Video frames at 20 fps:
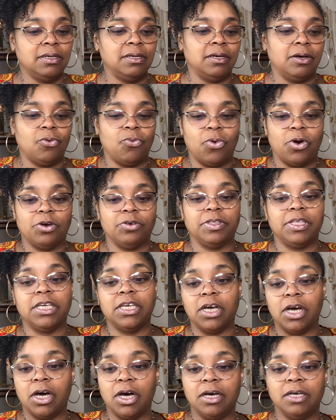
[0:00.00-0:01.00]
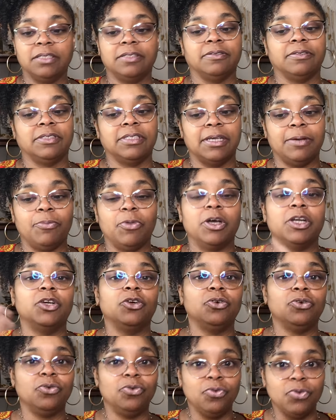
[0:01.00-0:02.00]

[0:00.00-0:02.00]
a worthy cause of someone who